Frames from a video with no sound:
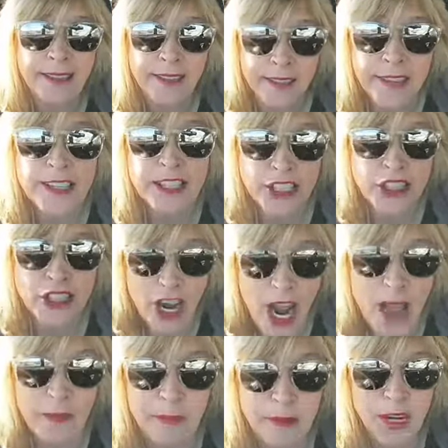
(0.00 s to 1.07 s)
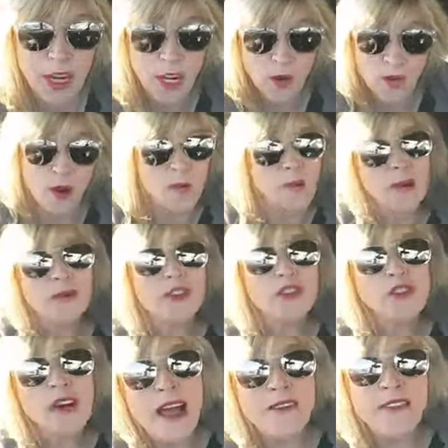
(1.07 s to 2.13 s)
this gem. When we were
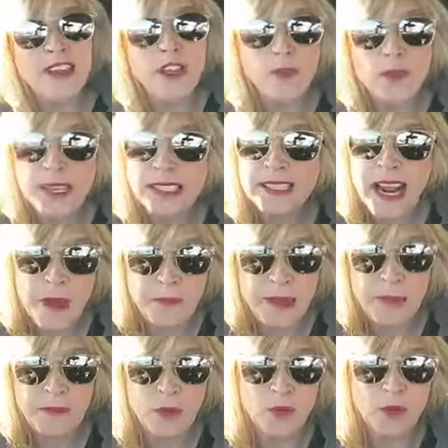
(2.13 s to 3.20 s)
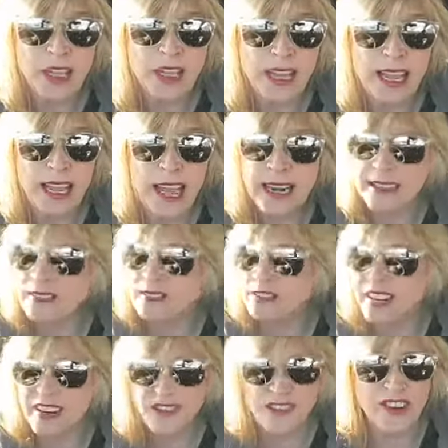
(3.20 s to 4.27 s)
driving and we stopped, people were clicking on it. They're
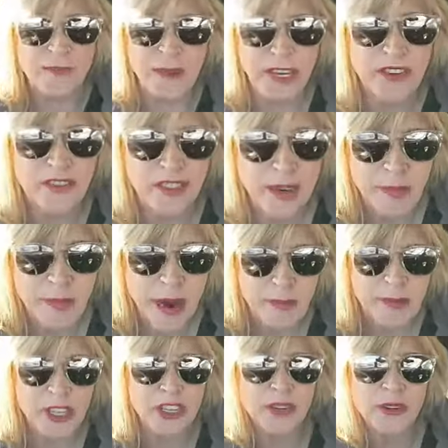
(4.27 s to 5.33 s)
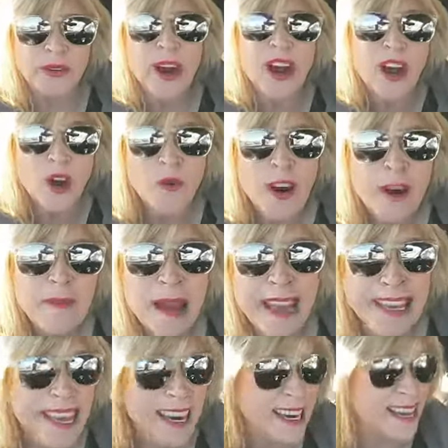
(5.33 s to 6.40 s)
like, free beer and free barbecue. Where am I
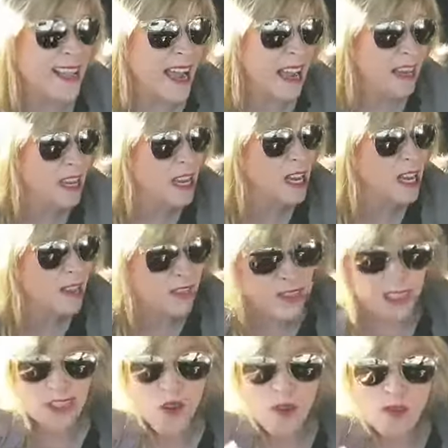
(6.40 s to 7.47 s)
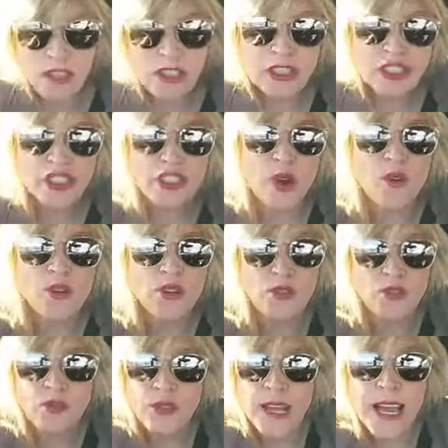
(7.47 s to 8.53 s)
getting that? This goes to show
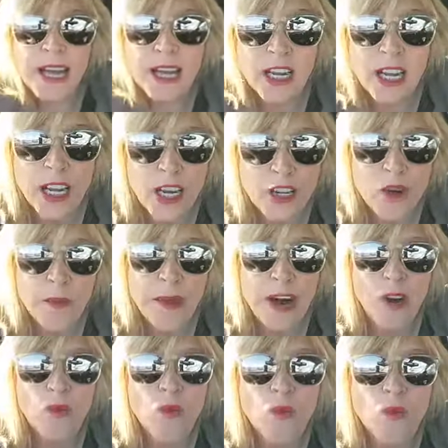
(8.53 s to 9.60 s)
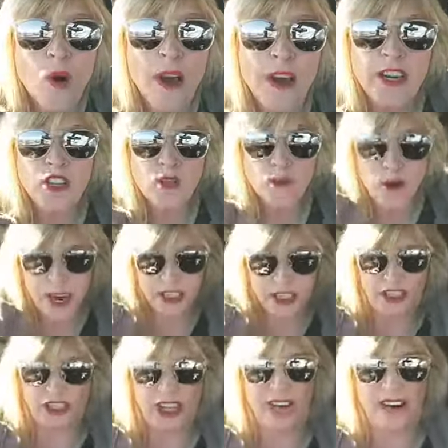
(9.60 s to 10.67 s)
you that no matter what you want to
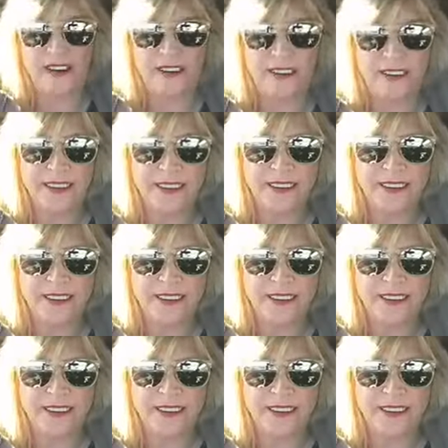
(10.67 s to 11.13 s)
share,